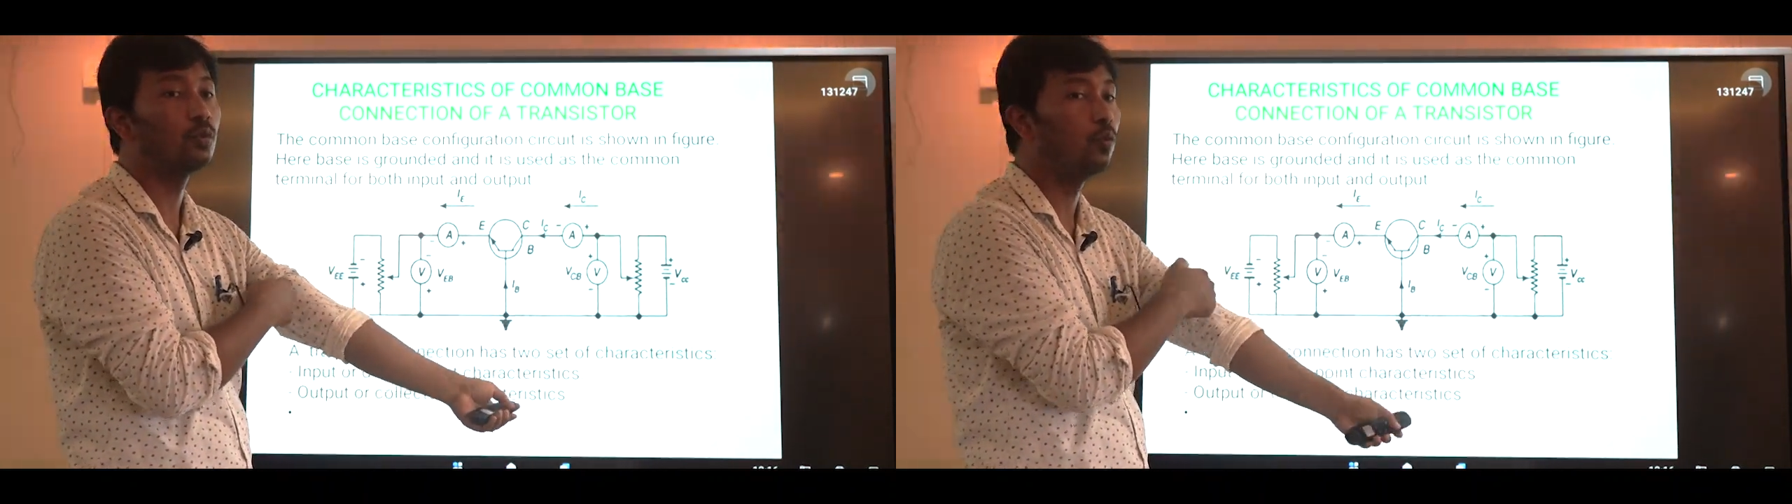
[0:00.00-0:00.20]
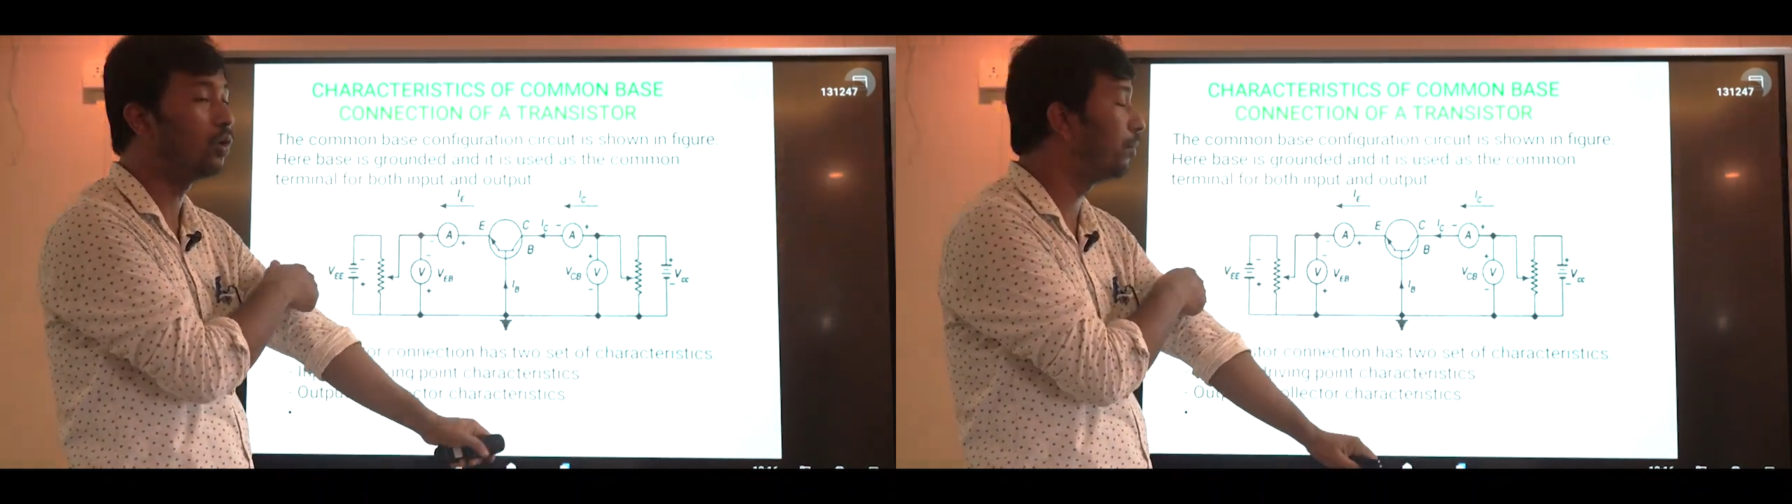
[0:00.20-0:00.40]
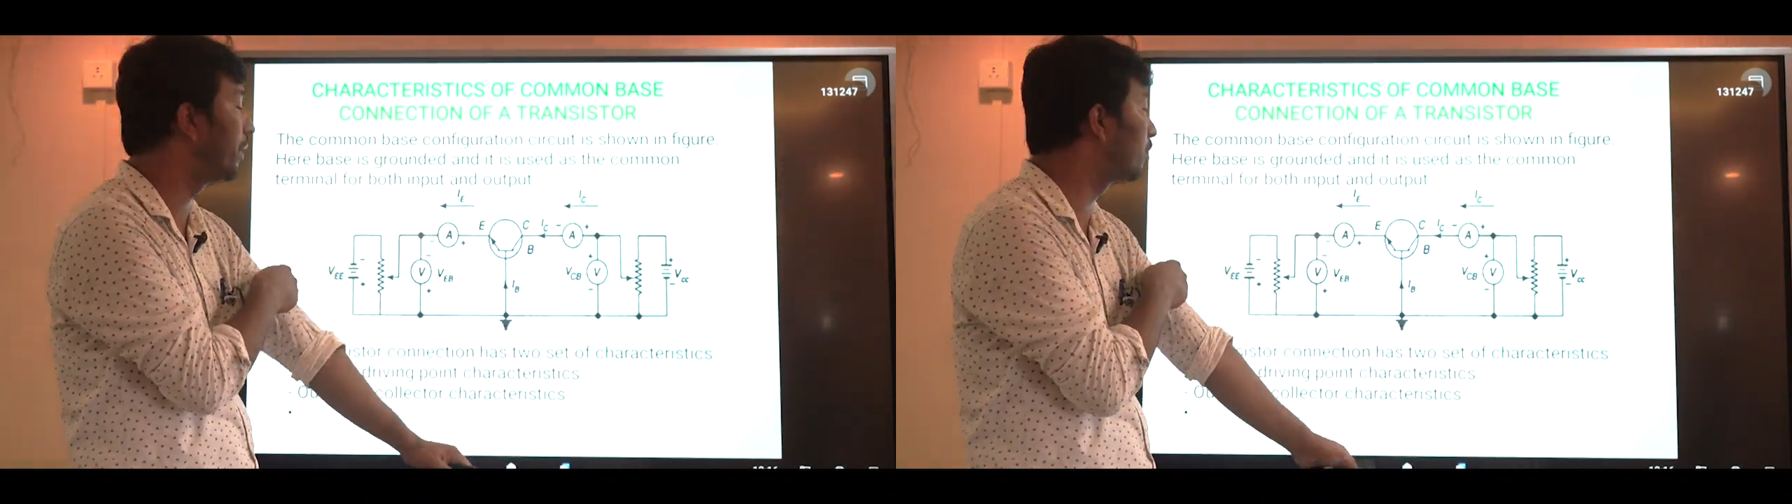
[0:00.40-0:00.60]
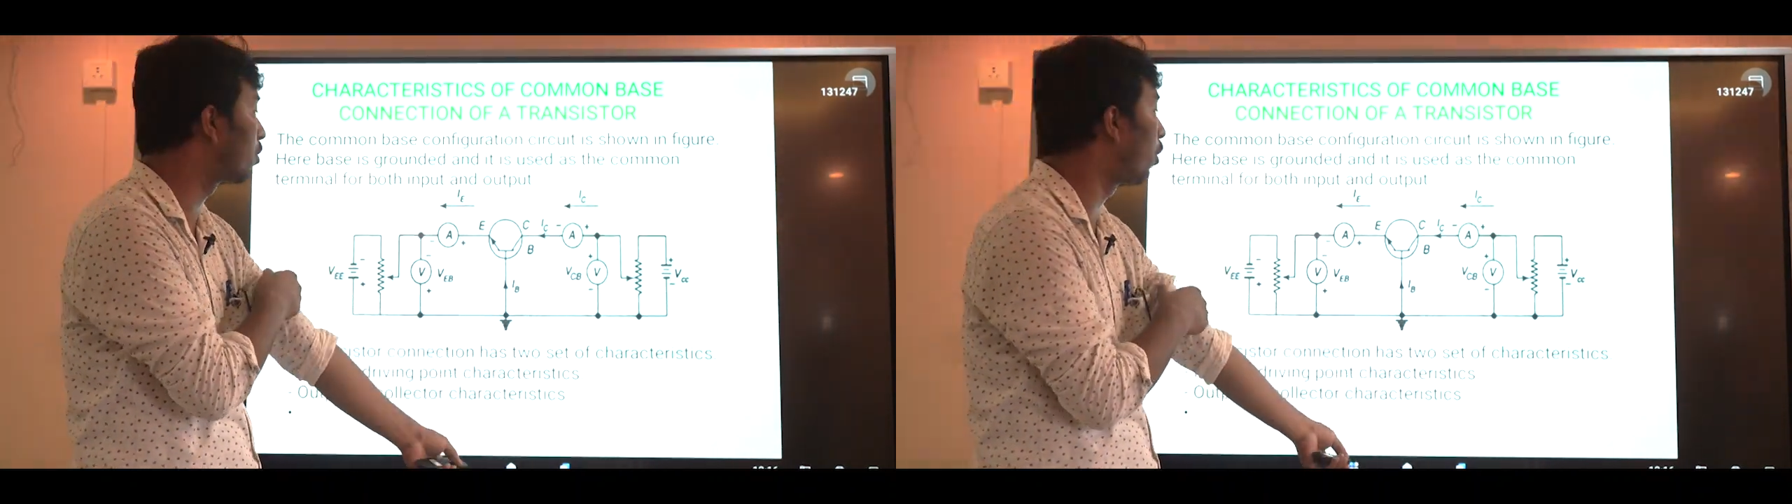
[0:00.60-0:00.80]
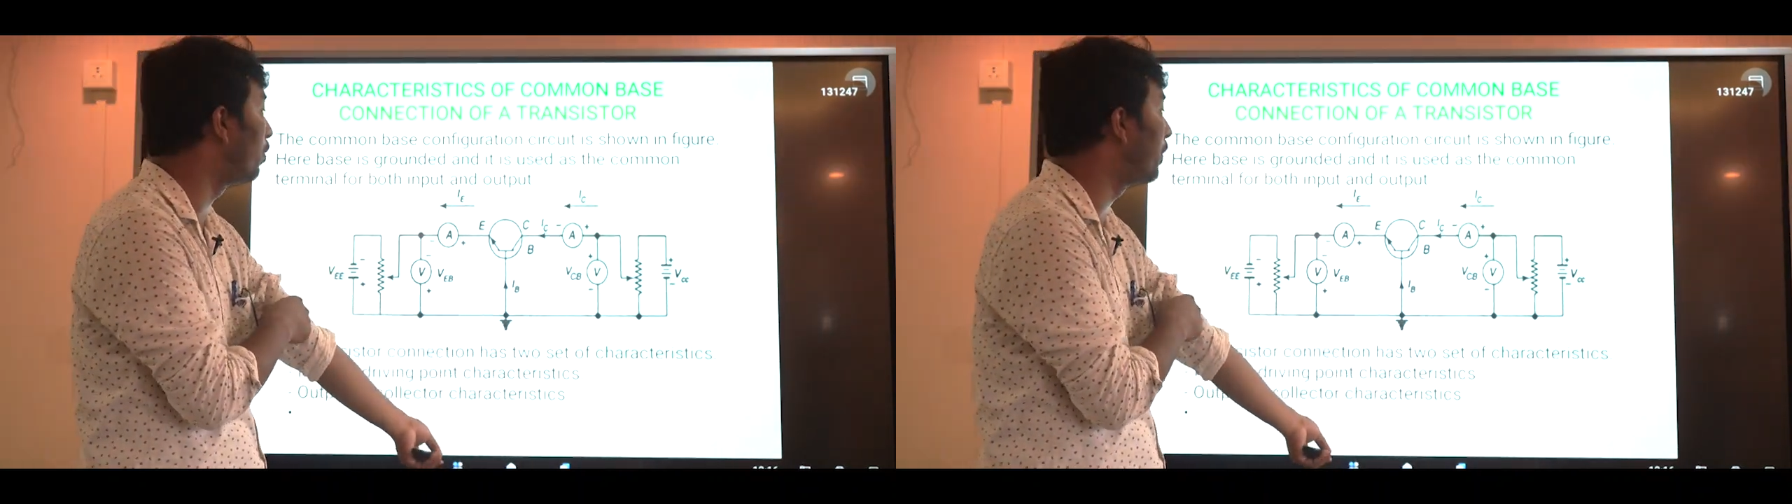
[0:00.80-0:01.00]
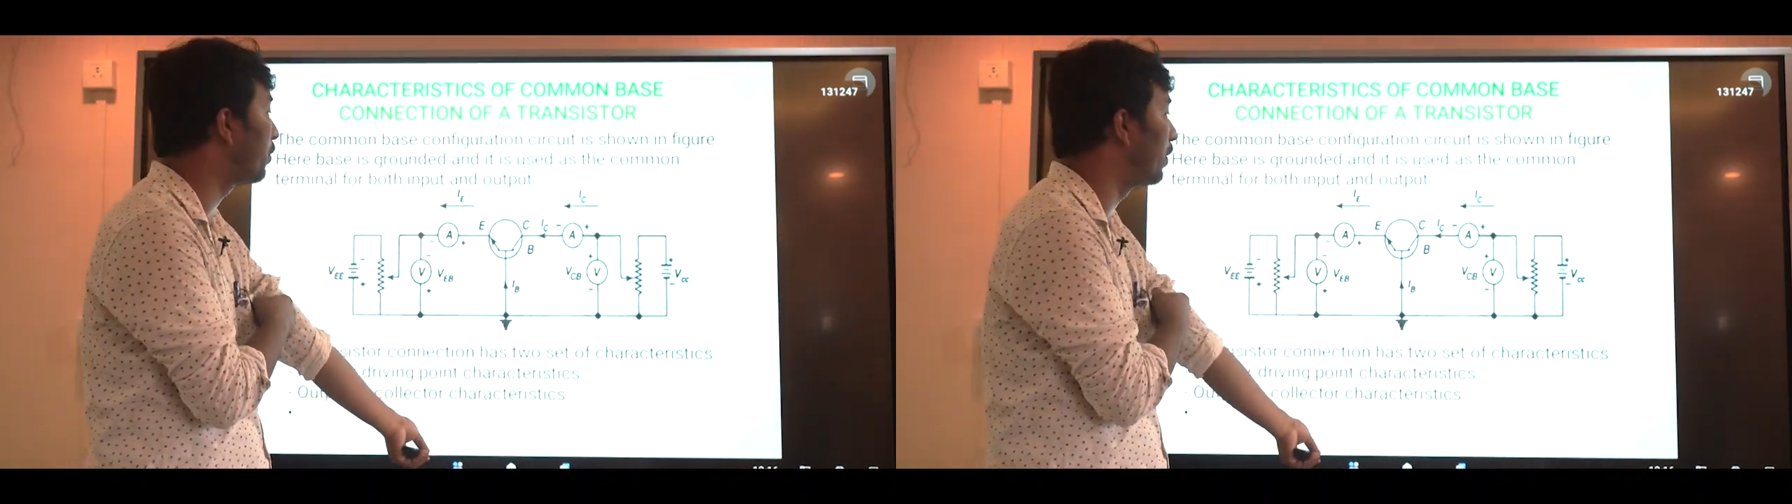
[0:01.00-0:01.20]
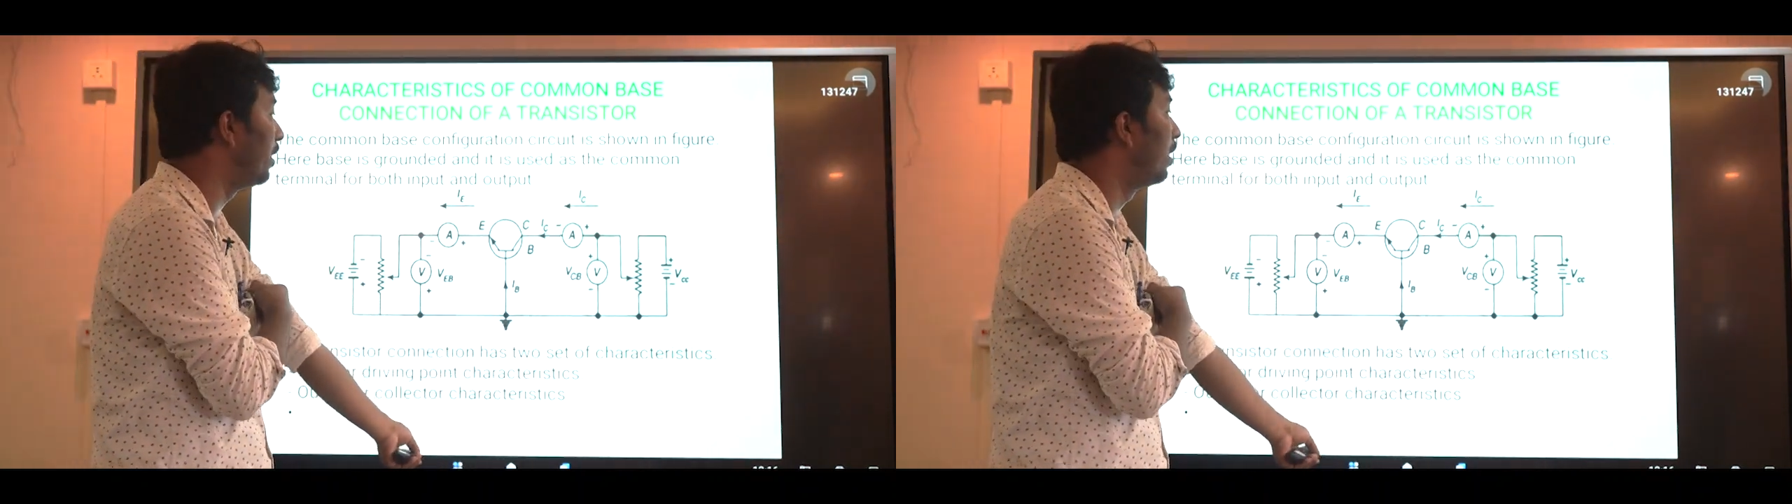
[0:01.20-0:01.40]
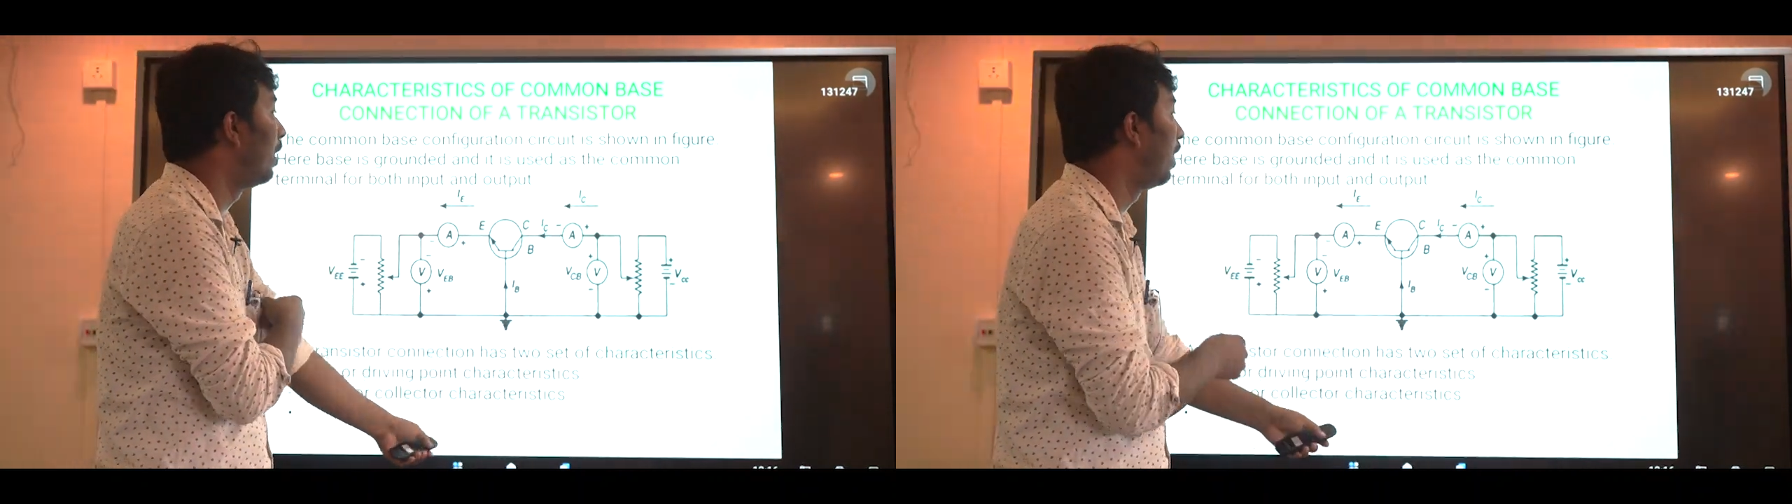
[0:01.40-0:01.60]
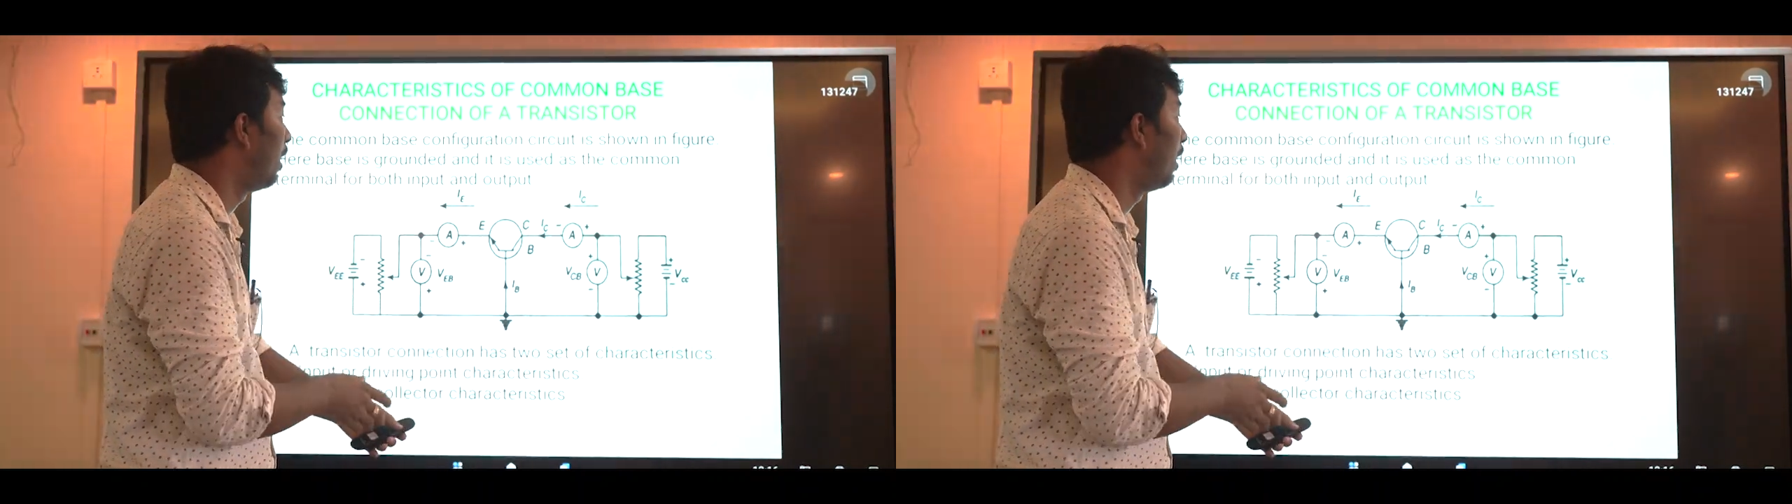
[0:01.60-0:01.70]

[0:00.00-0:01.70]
will be drawn between,